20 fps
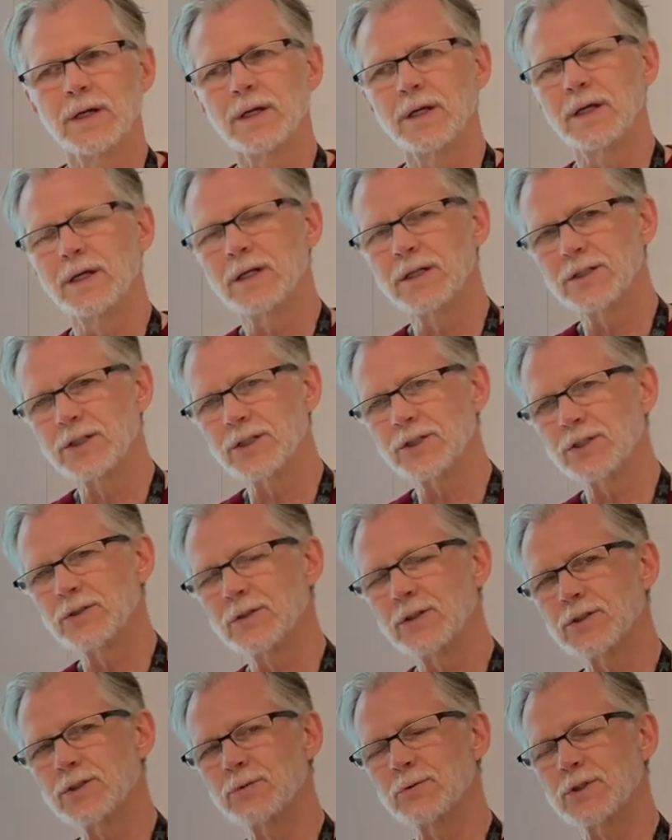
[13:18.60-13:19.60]
In addition,
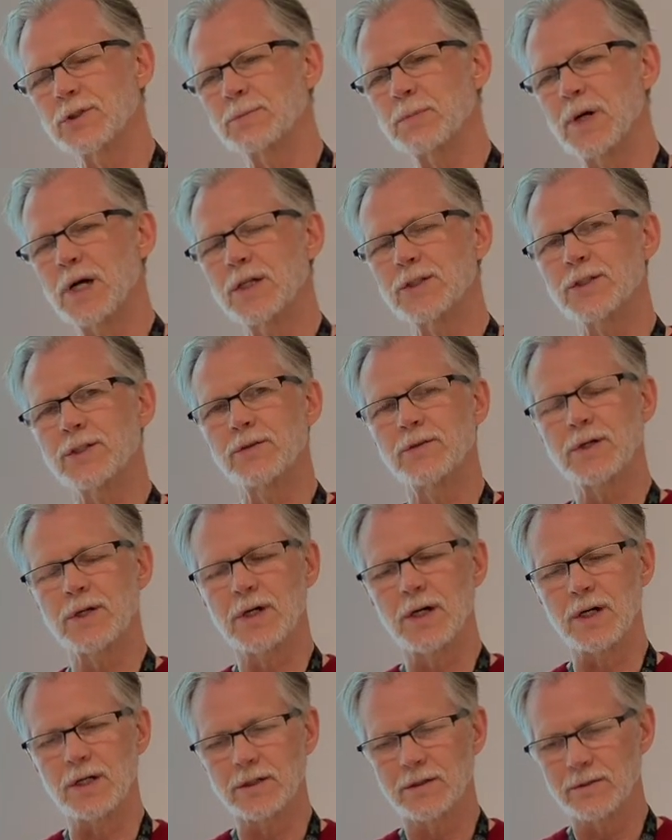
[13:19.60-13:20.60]
there's a response in the
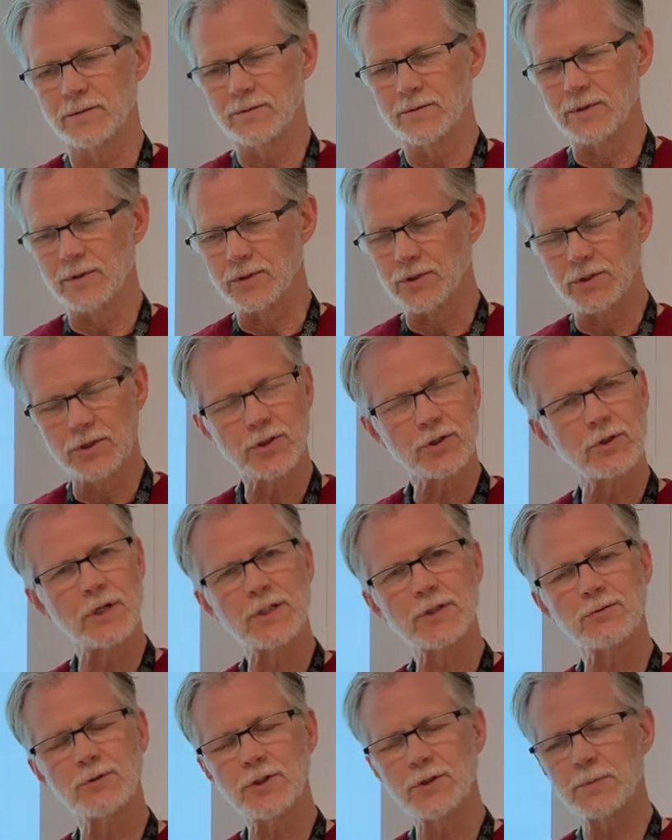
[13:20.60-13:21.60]
gut. There's a
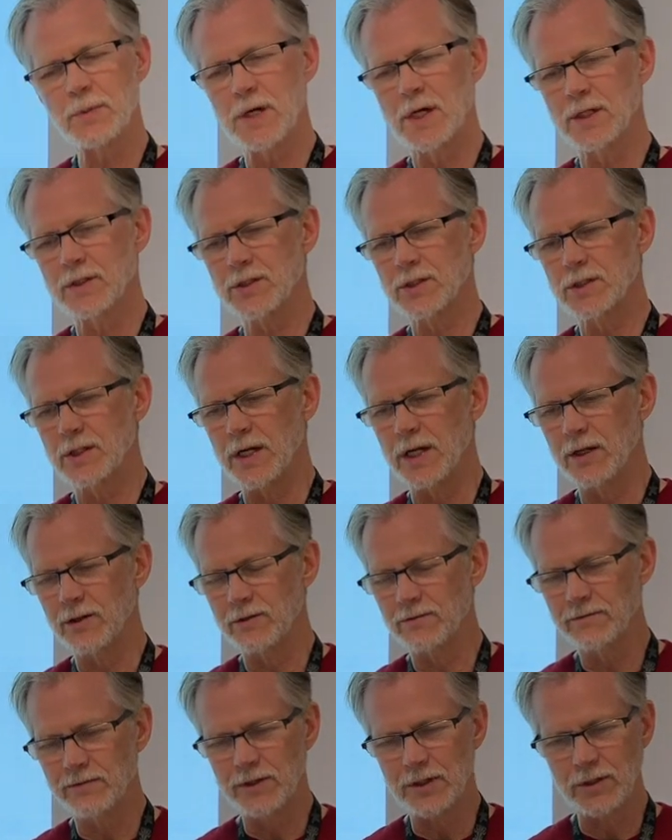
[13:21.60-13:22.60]
stress response, and
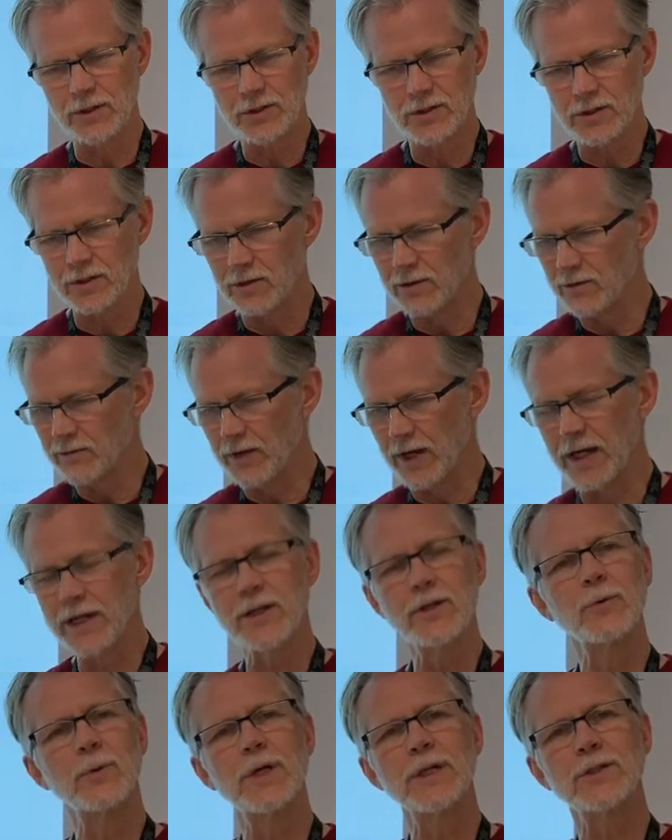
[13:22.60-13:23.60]
the fetus
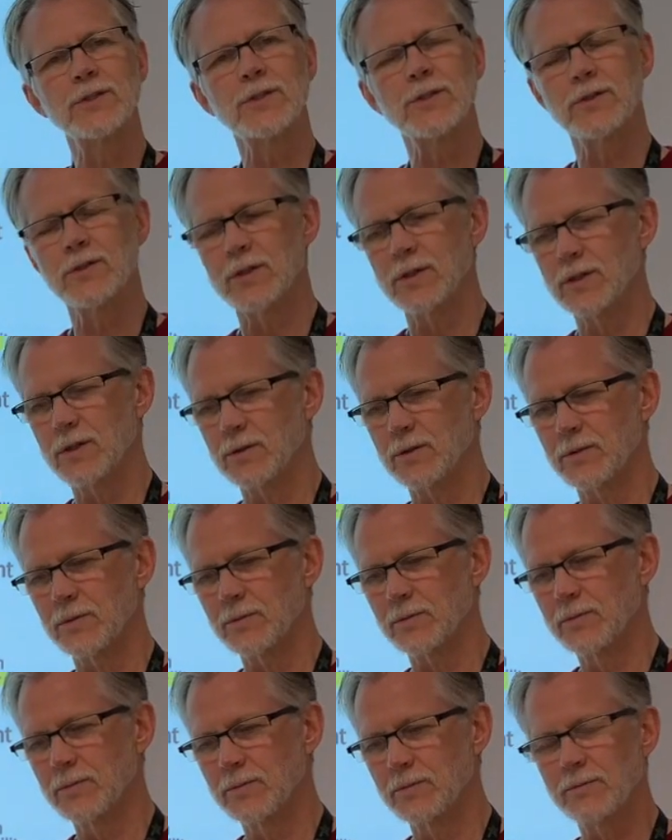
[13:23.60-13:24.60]
evacuates
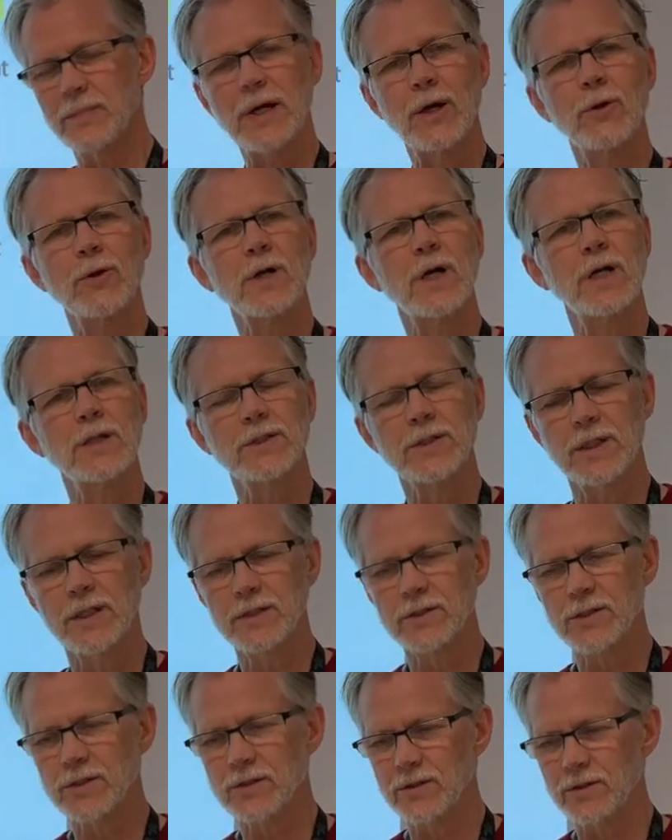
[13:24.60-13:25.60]
the bowel
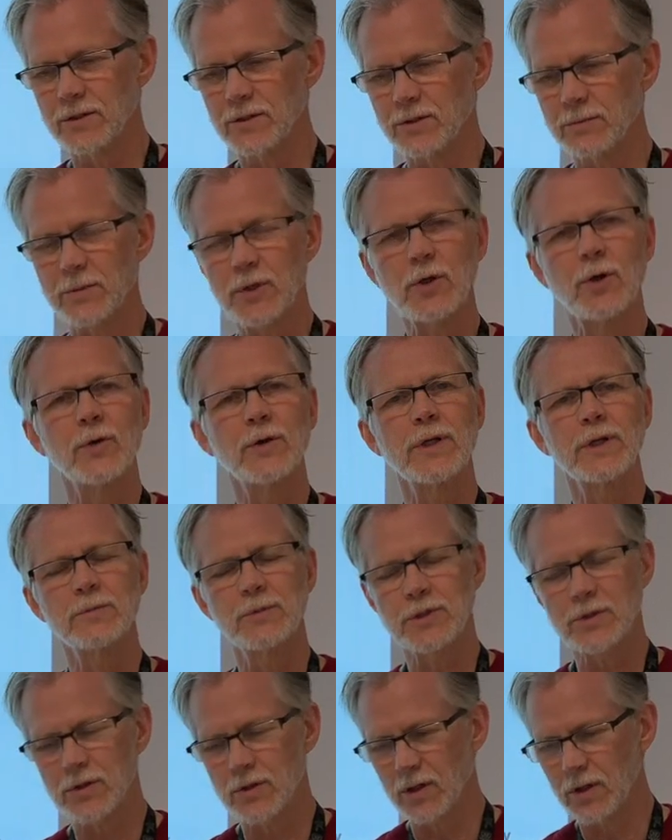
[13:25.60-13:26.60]
contents, the meconium
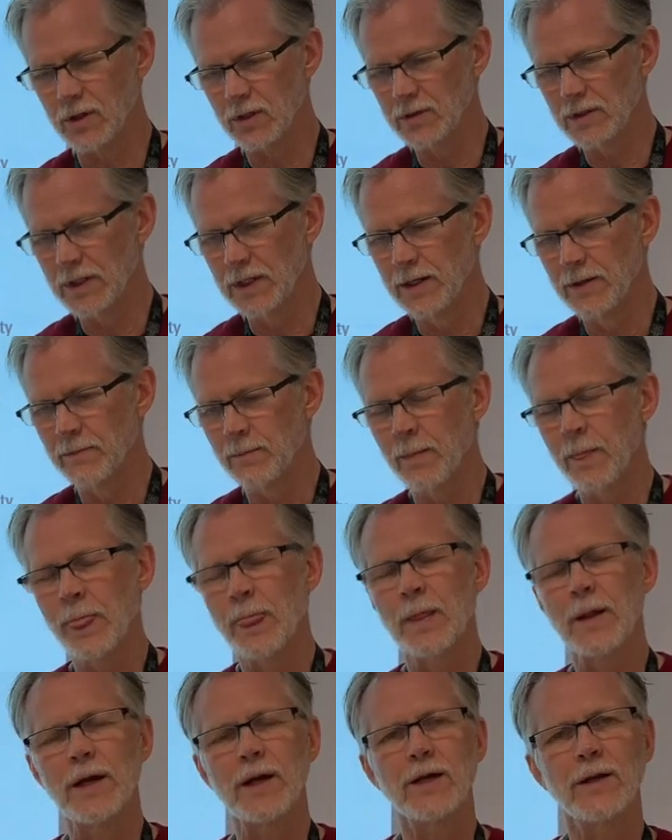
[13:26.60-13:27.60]
it's called,
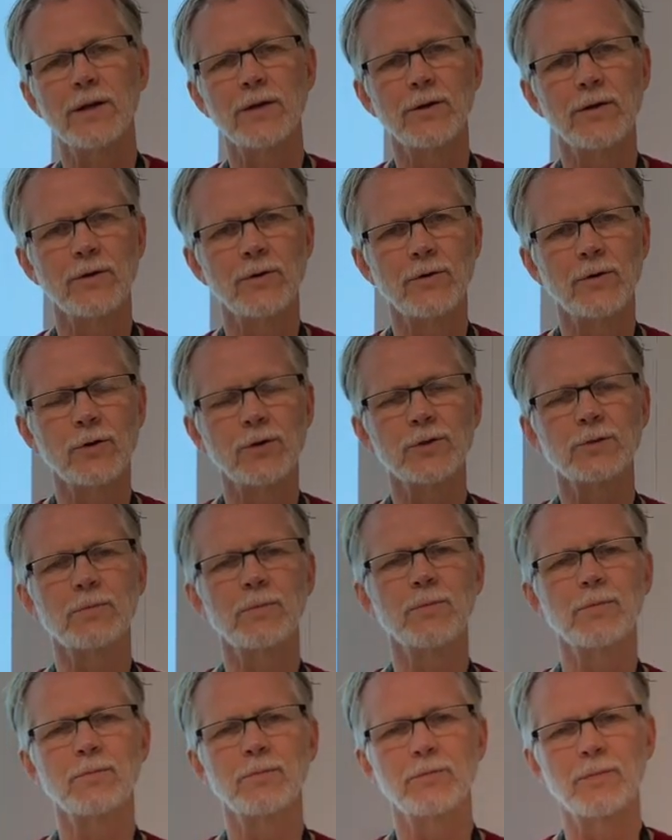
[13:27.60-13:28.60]
and those
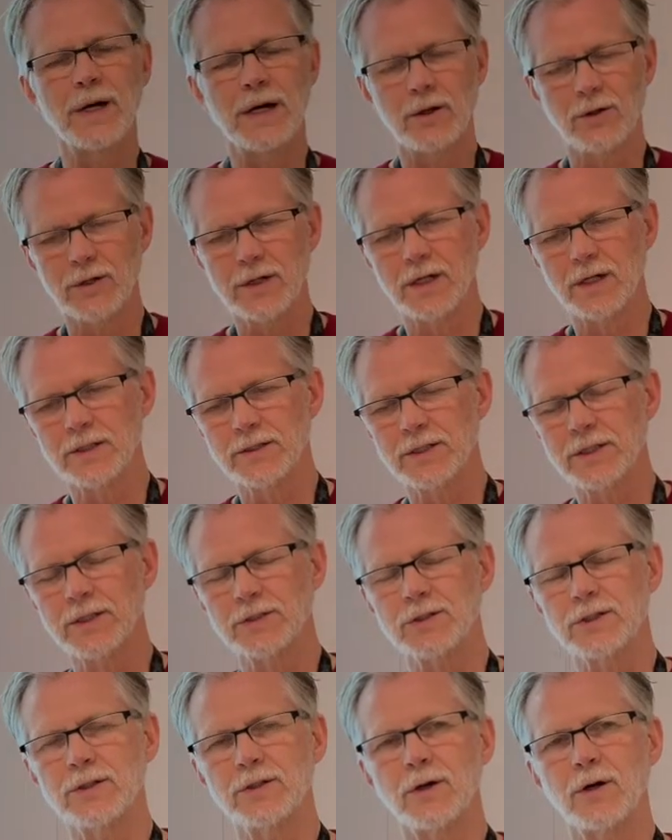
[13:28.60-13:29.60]
bowel
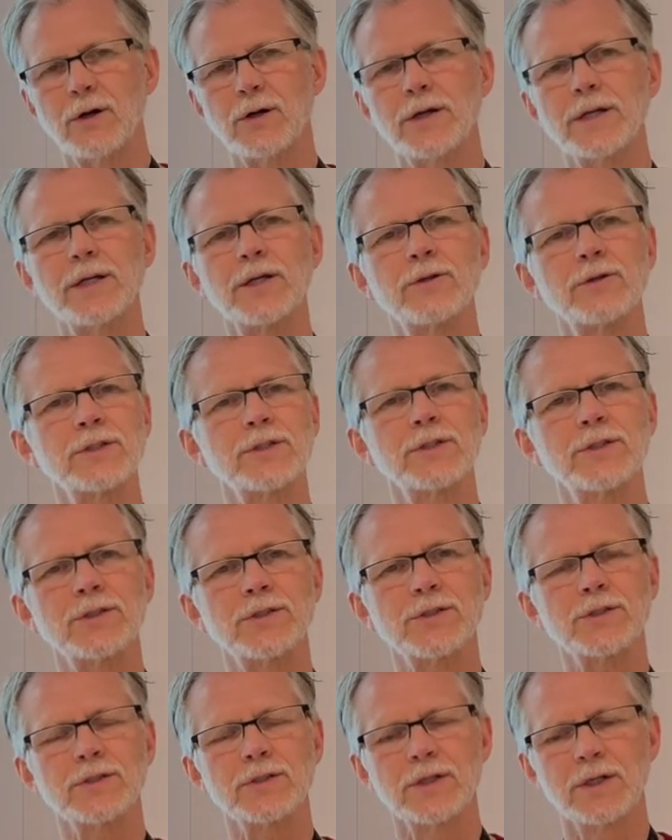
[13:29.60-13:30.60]
contents are
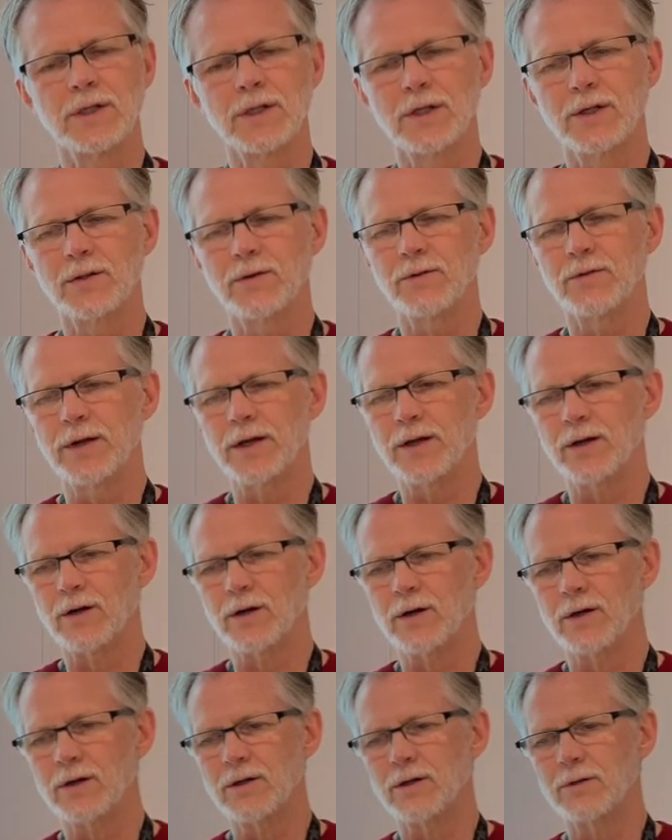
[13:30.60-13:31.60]
irritants. They
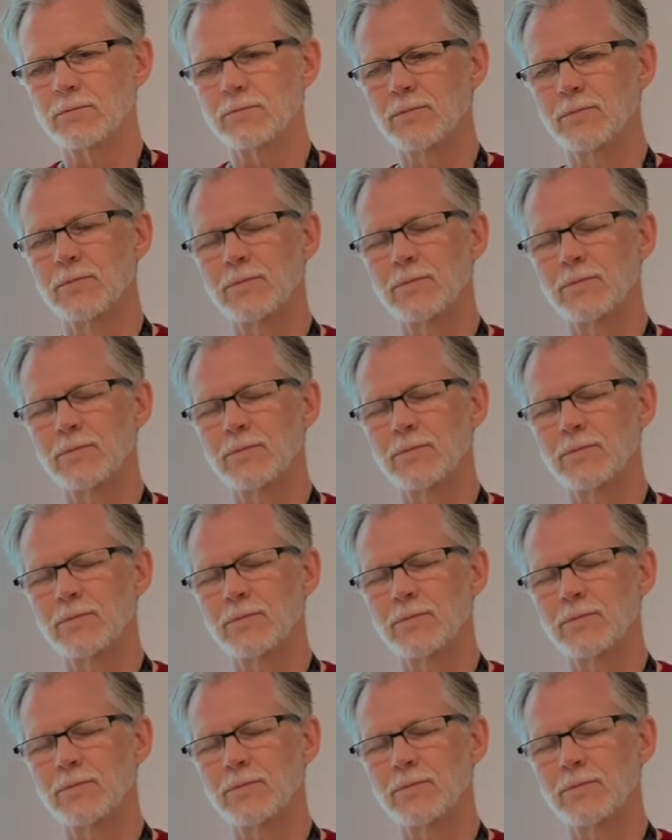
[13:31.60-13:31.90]
are